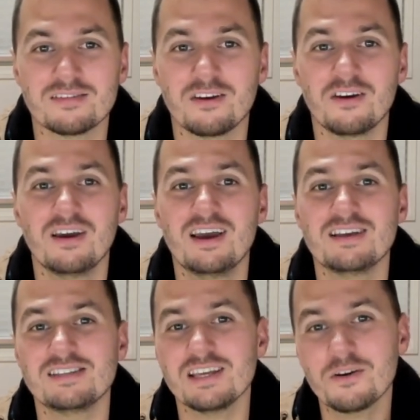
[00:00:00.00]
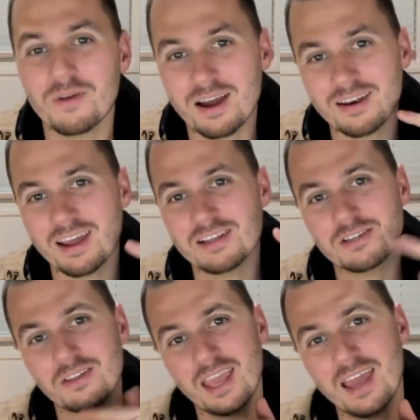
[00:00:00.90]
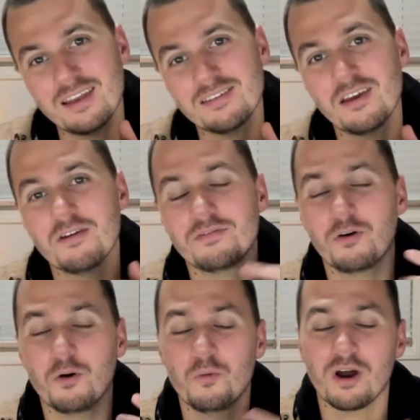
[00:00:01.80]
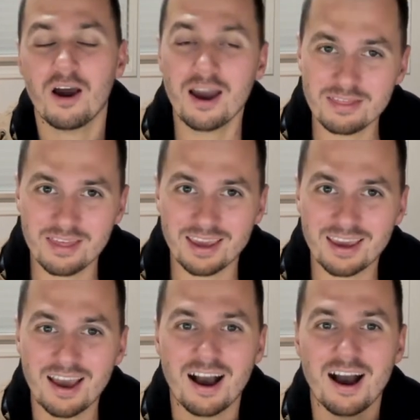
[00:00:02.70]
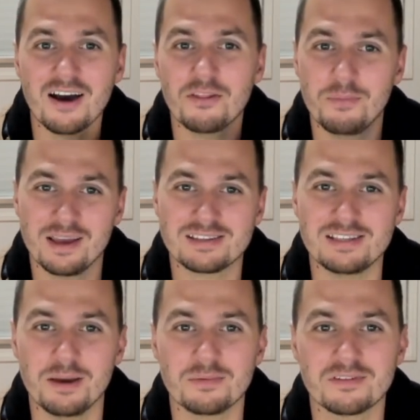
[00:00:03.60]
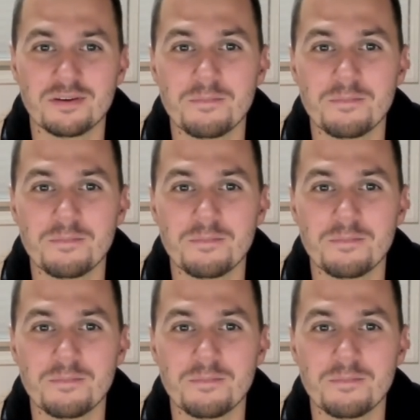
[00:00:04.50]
So, stick around until the end for what I think are the best tips.